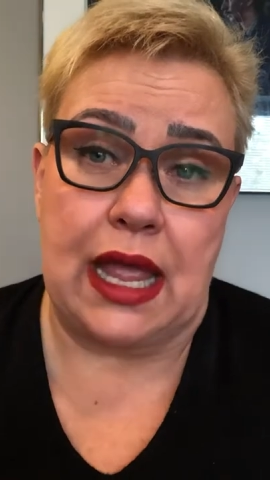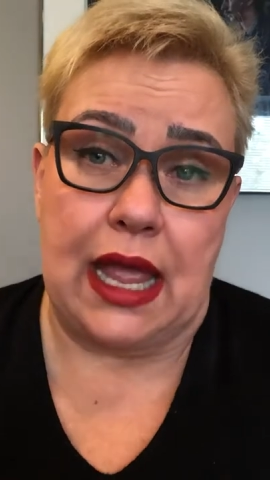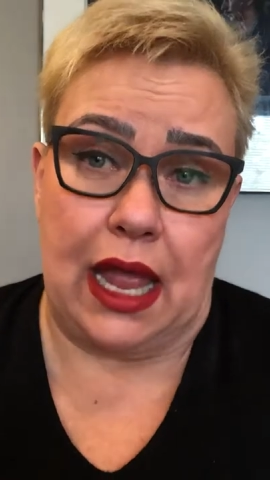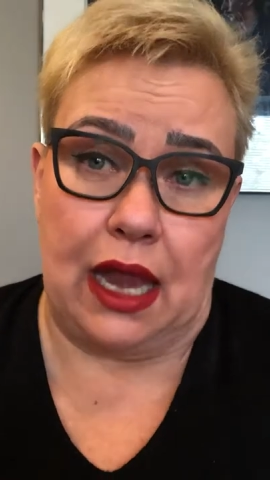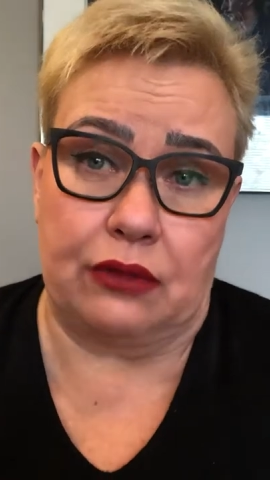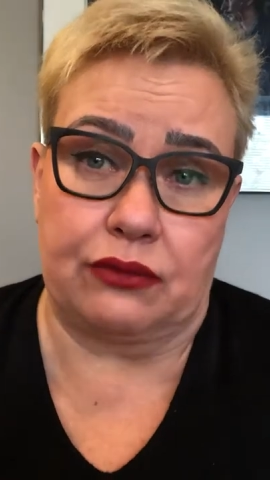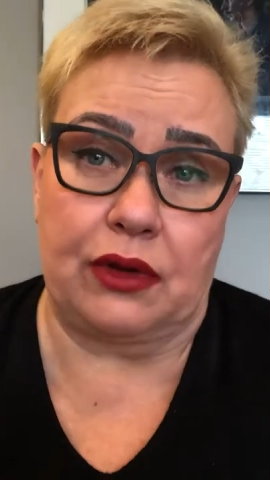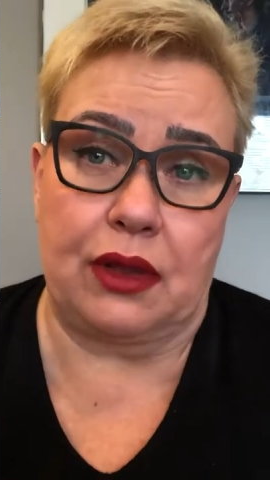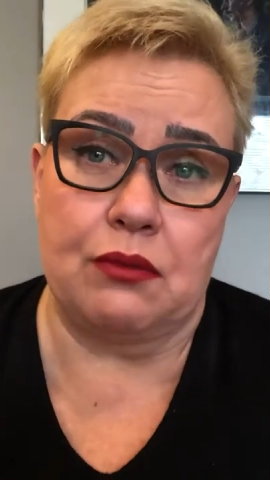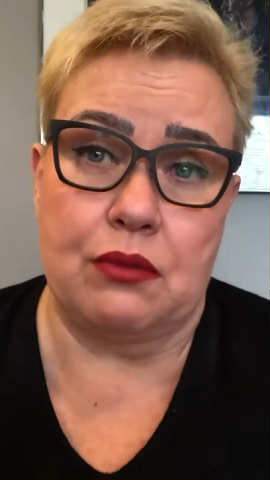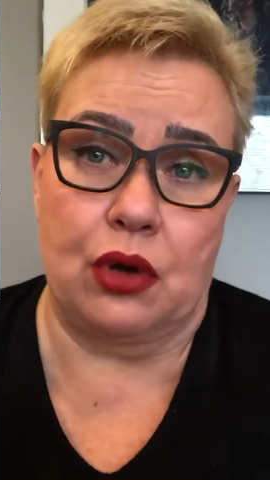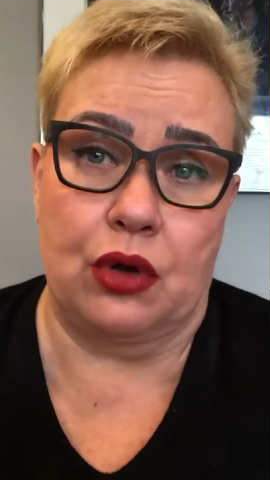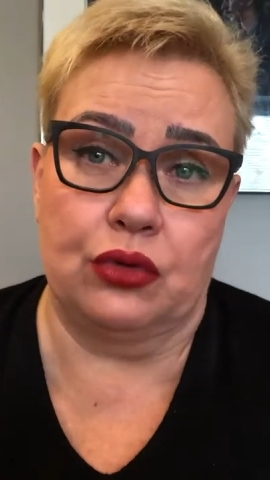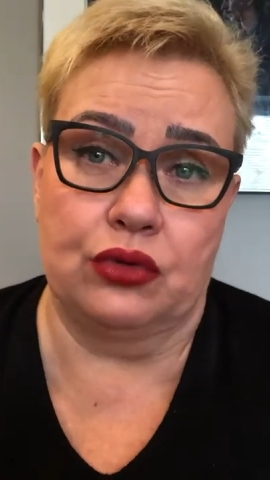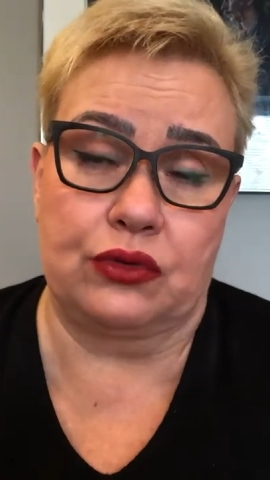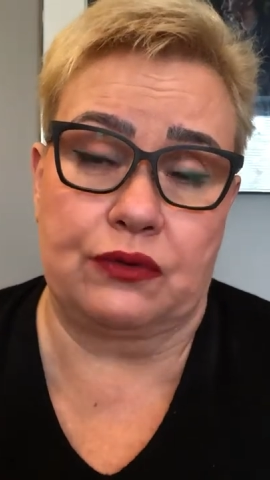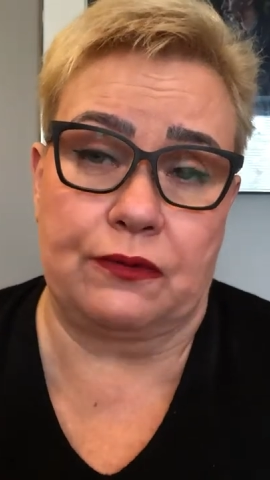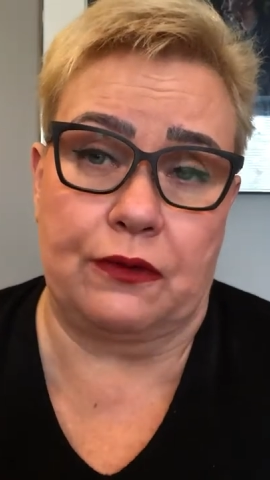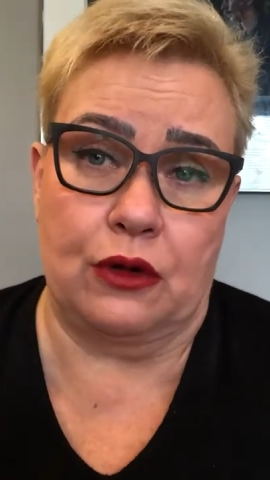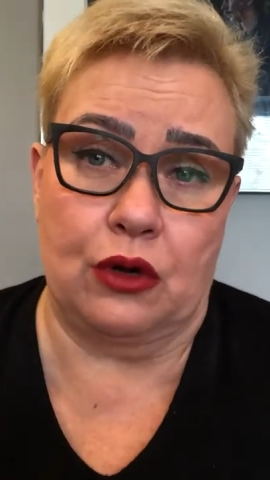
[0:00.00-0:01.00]
and
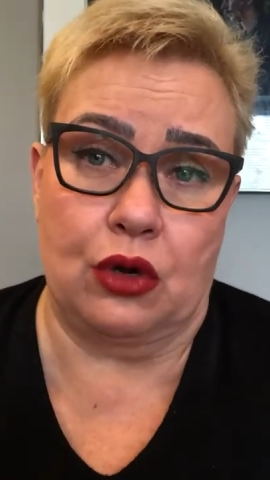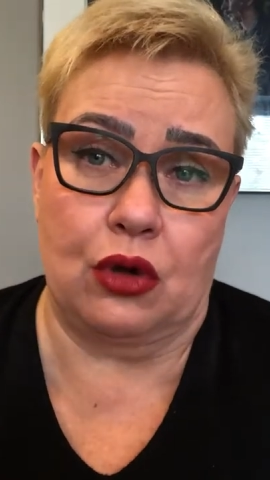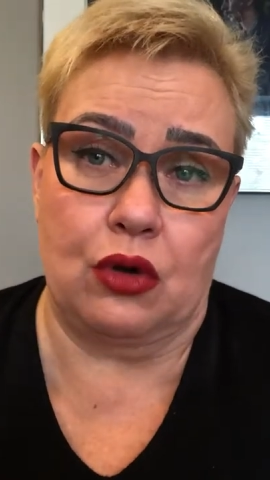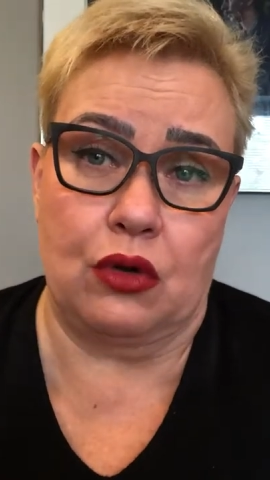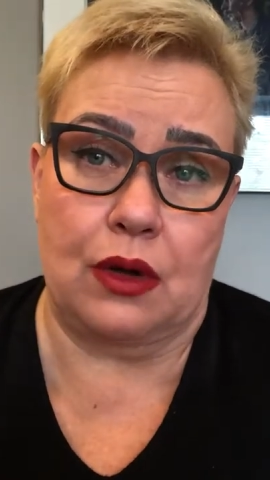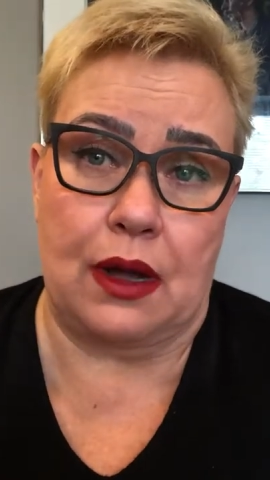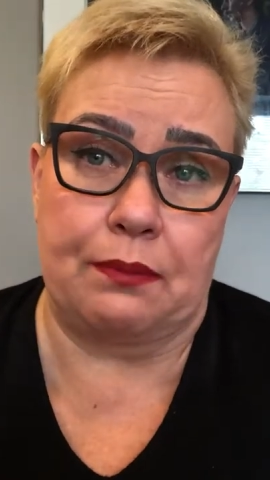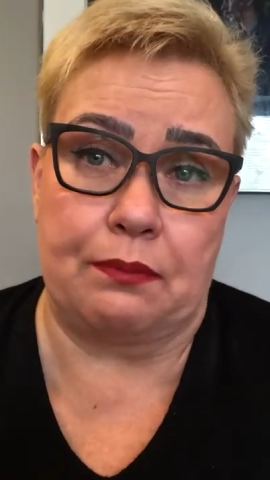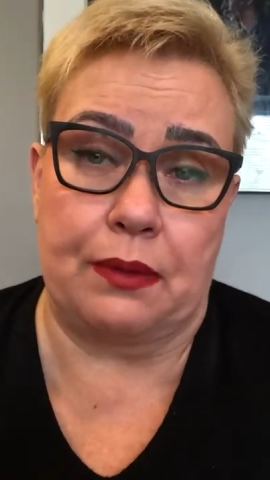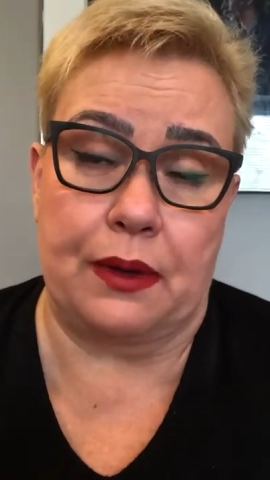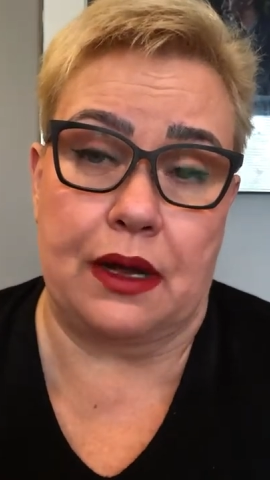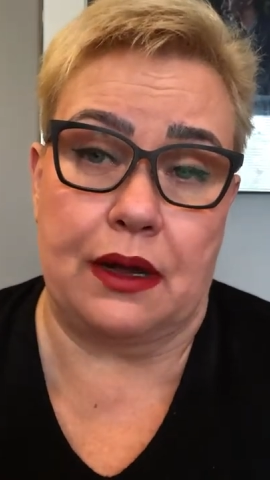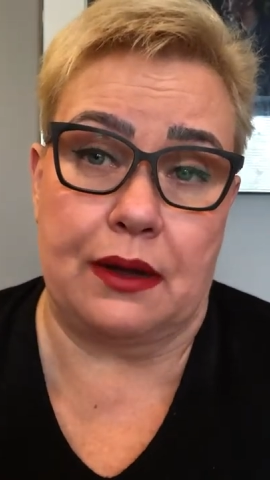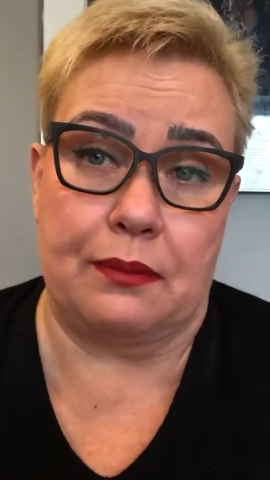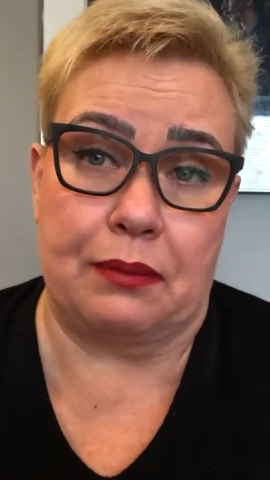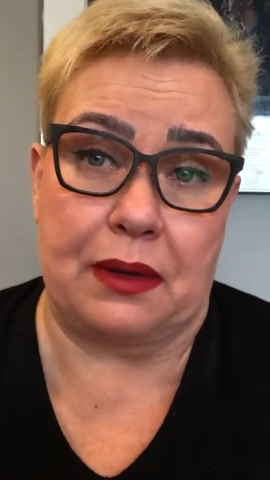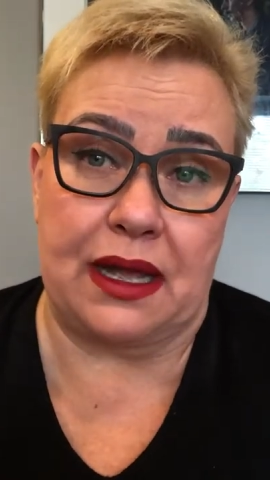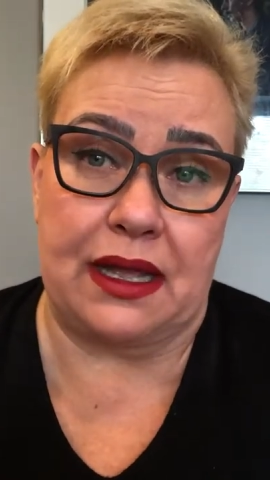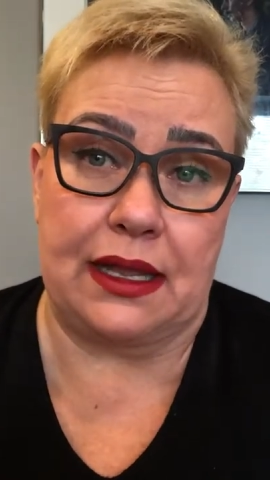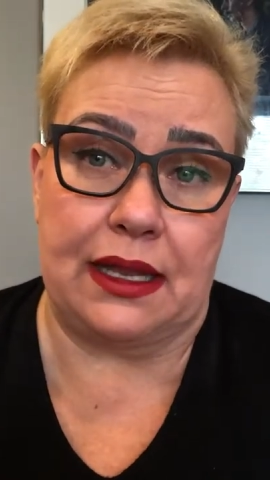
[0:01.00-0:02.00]
remote
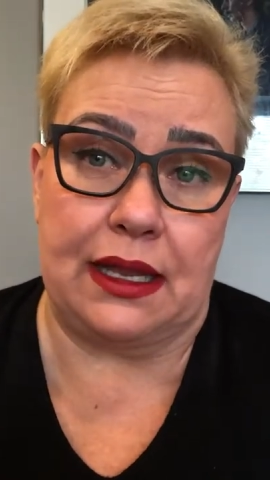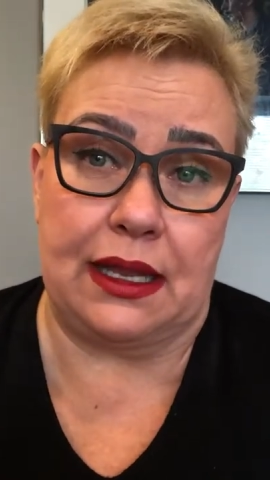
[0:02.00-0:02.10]
follow-up by